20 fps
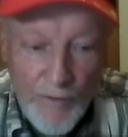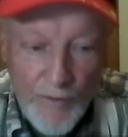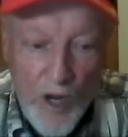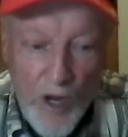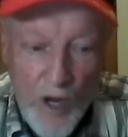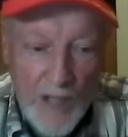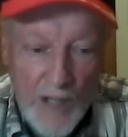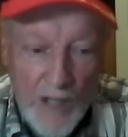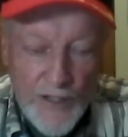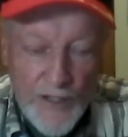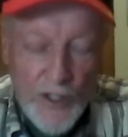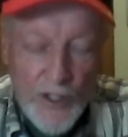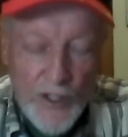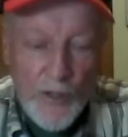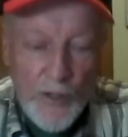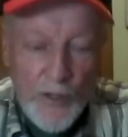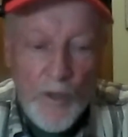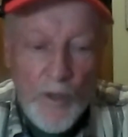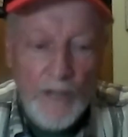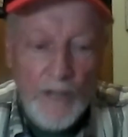rockets on
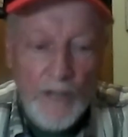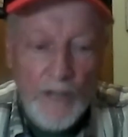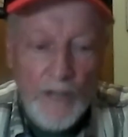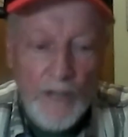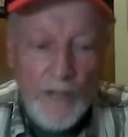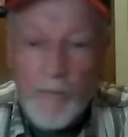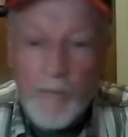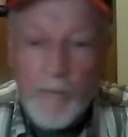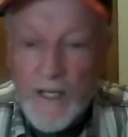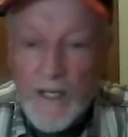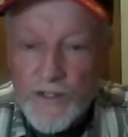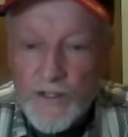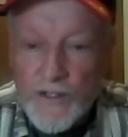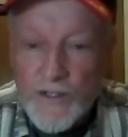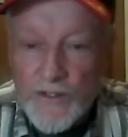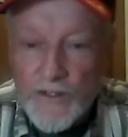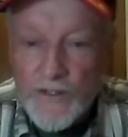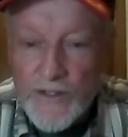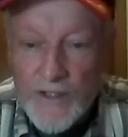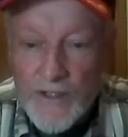a regular
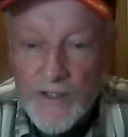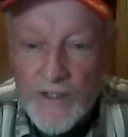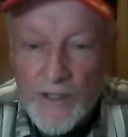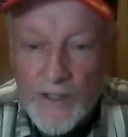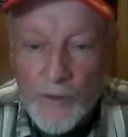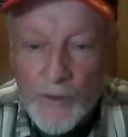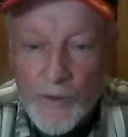basis there.